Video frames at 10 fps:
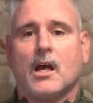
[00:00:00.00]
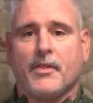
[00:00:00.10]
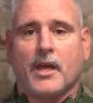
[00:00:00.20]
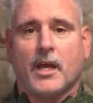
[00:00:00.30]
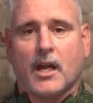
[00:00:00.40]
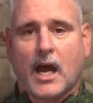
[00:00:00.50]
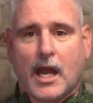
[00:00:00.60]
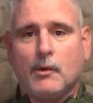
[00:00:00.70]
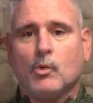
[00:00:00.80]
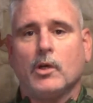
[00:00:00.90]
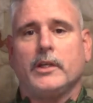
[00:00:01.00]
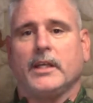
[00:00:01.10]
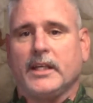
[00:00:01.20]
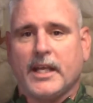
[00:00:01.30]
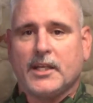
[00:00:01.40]
That I would
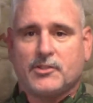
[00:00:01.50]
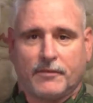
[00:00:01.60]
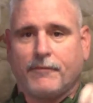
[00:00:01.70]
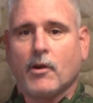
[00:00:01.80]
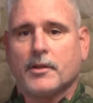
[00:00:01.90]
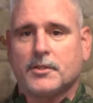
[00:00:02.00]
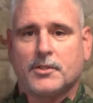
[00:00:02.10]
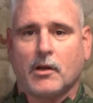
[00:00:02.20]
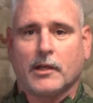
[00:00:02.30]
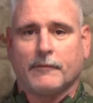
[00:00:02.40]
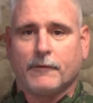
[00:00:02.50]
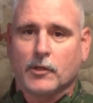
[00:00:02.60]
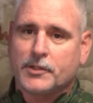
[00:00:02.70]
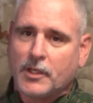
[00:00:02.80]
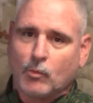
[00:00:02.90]
engage the farthest target
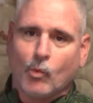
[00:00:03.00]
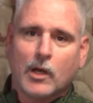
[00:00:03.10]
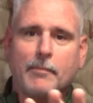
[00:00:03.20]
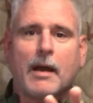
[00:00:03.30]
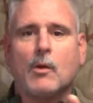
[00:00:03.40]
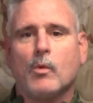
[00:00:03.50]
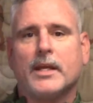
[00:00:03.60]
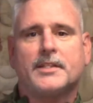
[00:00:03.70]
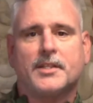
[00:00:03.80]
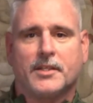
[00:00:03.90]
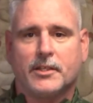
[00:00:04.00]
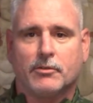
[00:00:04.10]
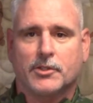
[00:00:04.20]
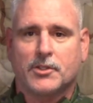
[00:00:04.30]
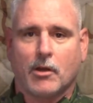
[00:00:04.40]
first and work my way to the
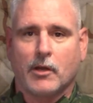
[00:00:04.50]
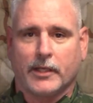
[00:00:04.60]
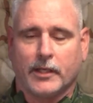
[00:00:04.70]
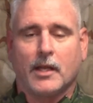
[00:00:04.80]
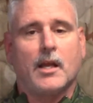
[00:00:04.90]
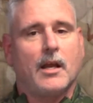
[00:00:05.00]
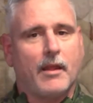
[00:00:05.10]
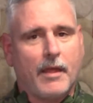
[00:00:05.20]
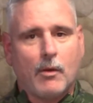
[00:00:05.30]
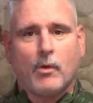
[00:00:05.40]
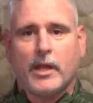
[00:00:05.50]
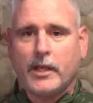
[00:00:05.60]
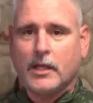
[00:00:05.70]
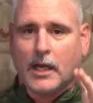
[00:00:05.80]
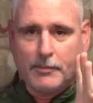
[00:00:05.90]
nearest target. That
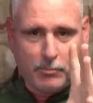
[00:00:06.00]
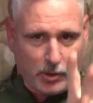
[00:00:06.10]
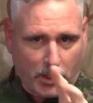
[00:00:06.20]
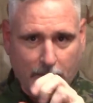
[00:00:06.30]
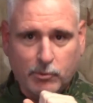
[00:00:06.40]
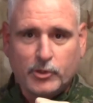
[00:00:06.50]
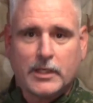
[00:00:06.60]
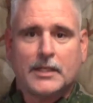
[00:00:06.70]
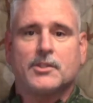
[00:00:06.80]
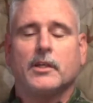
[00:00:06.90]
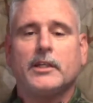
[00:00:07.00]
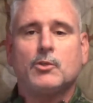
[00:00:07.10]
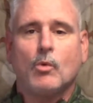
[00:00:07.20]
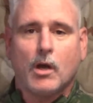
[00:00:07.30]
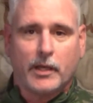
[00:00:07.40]
way, I'd put a couple shots on
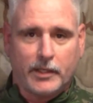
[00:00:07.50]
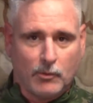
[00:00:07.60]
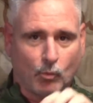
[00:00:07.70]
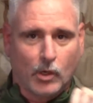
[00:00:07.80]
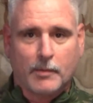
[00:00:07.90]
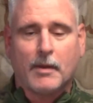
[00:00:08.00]
each one and work